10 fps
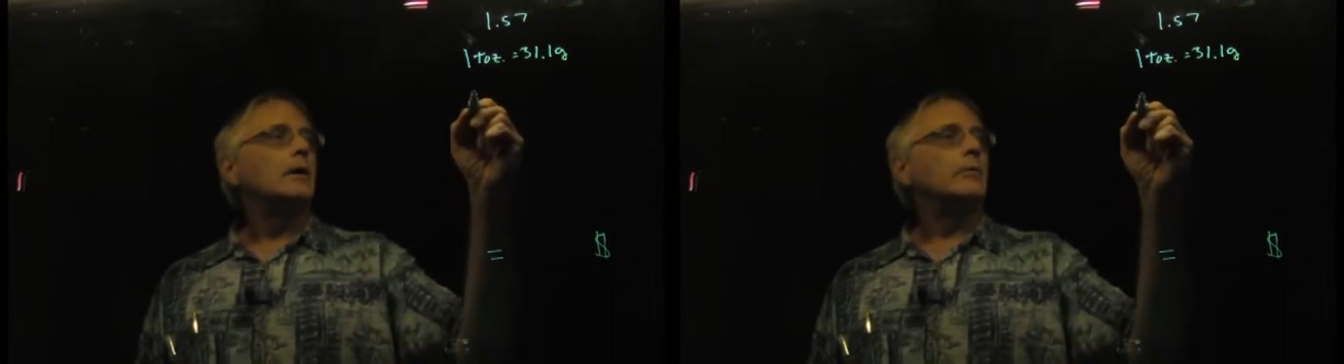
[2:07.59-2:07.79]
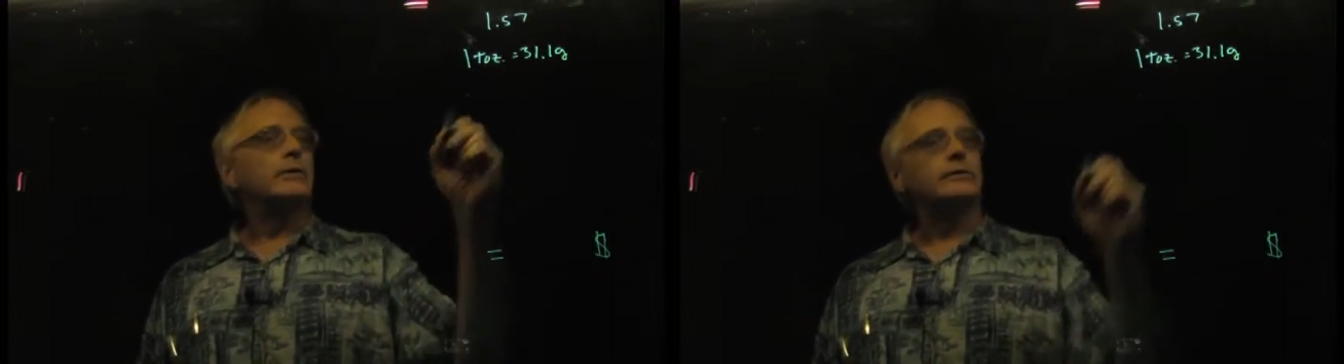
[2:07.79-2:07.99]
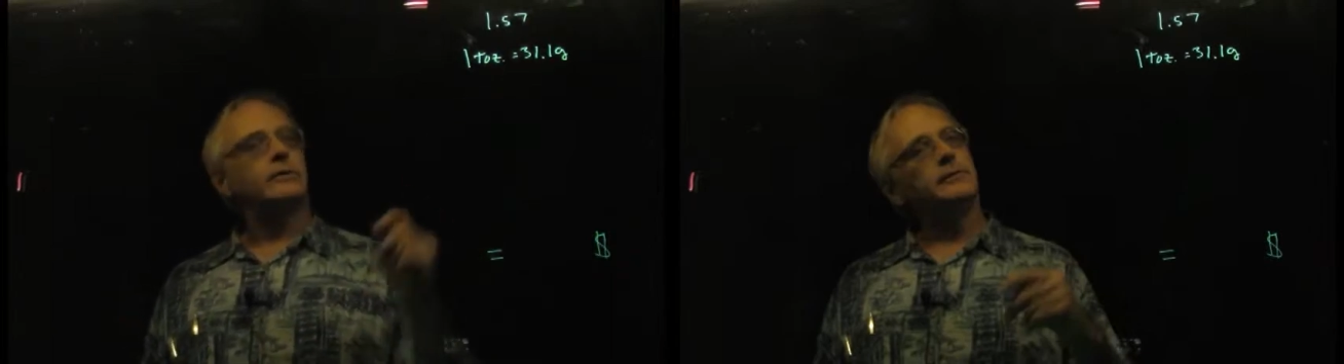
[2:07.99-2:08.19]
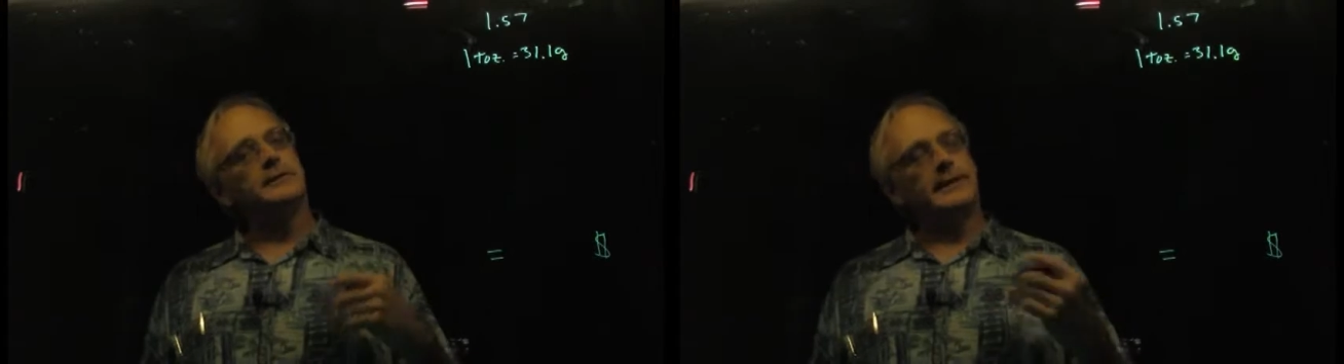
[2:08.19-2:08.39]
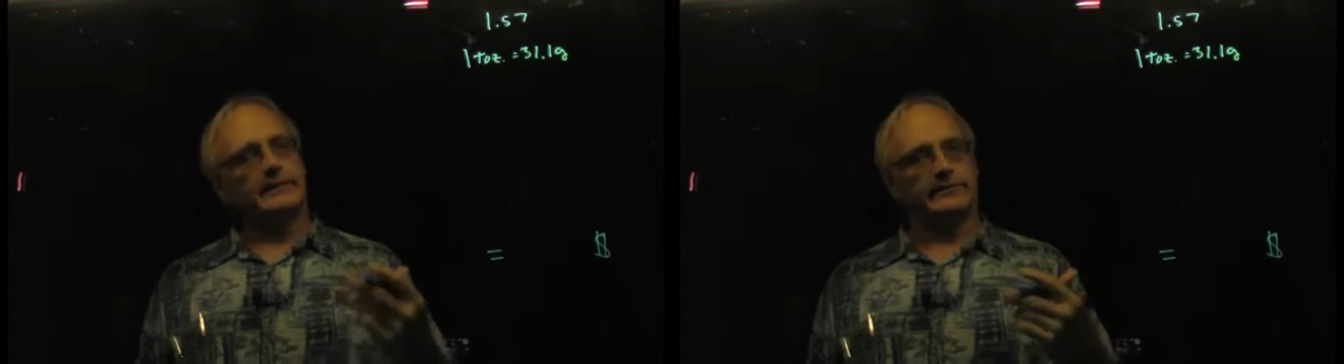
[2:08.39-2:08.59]
We are told the
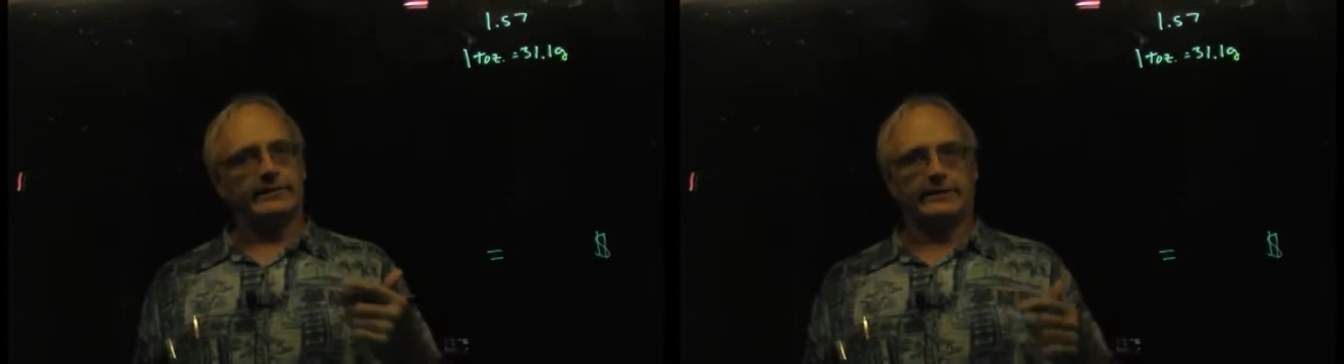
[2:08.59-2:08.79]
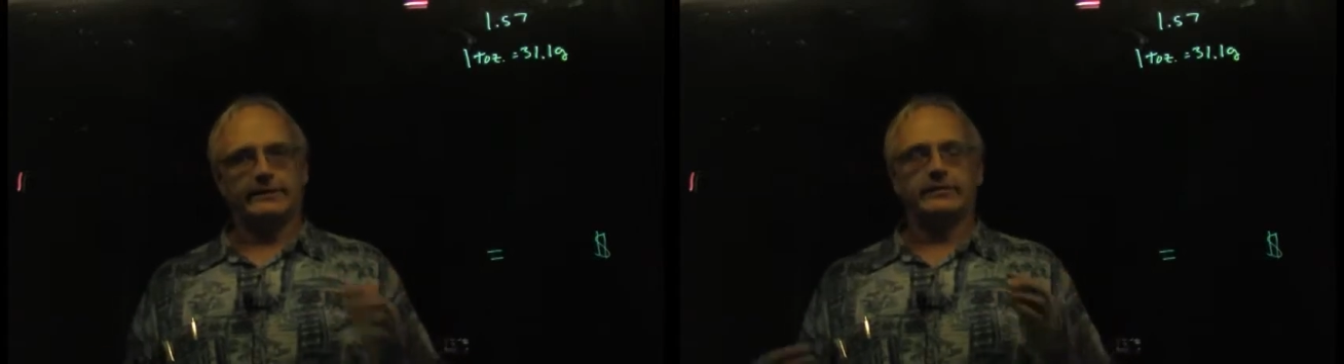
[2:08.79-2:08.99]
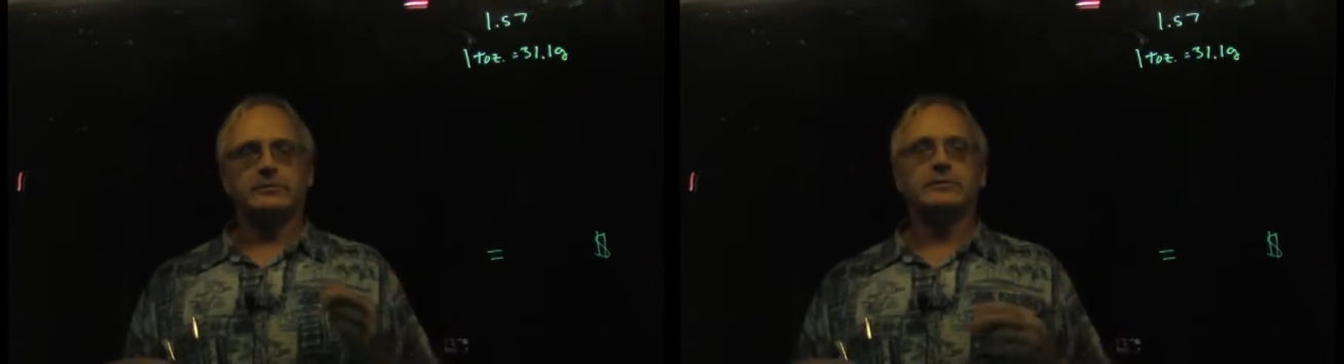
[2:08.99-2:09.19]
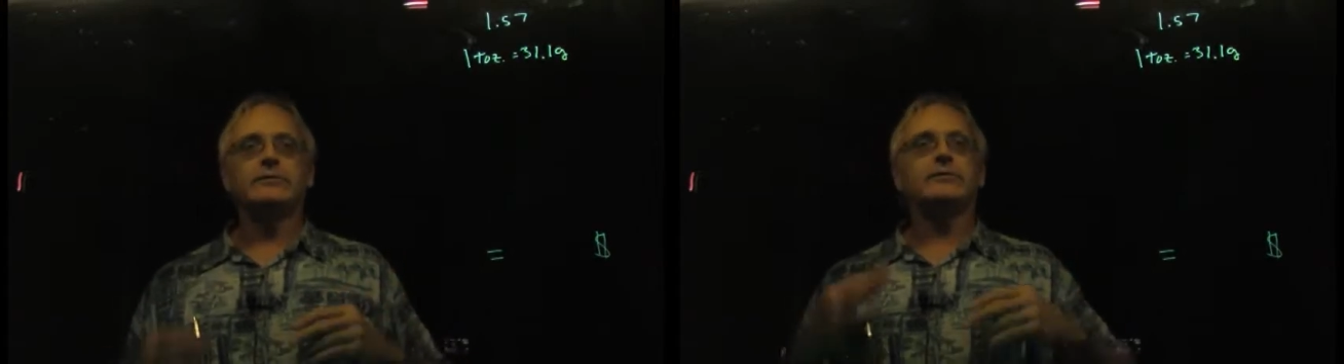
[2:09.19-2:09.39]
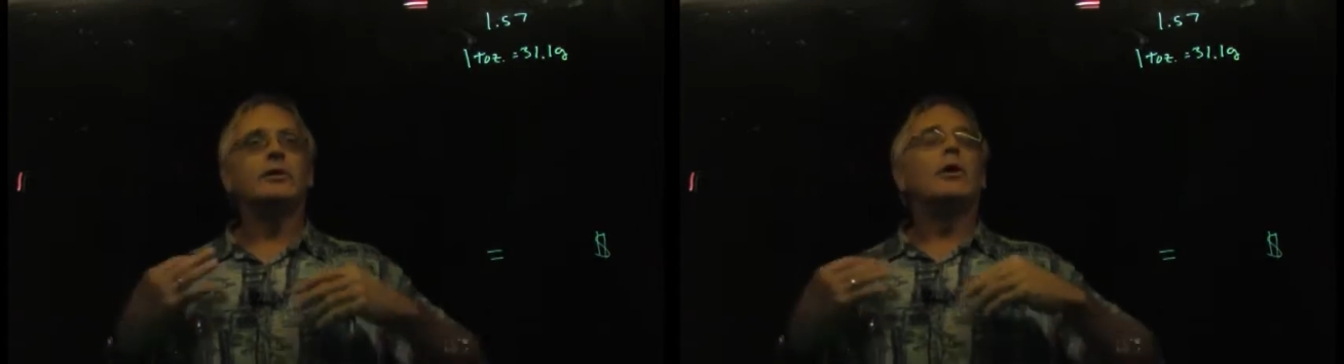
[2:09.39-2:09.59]
density. This one
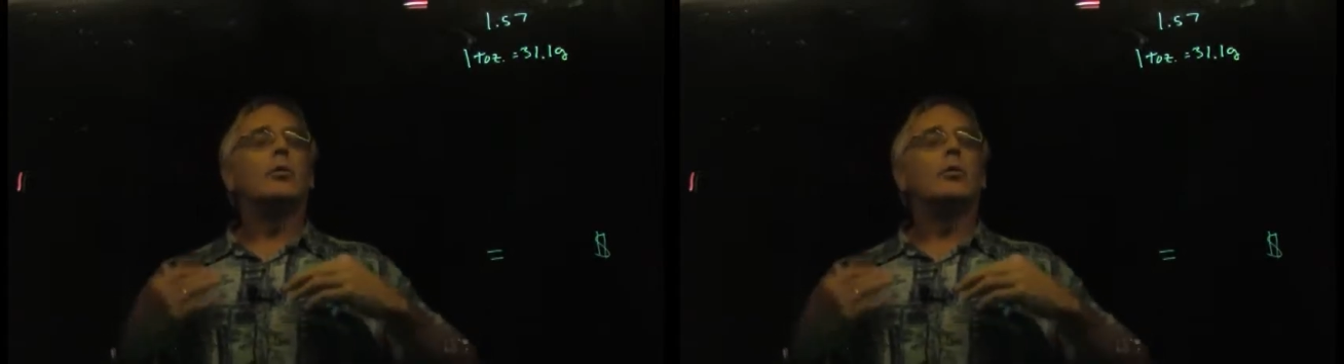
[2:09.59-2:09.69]
is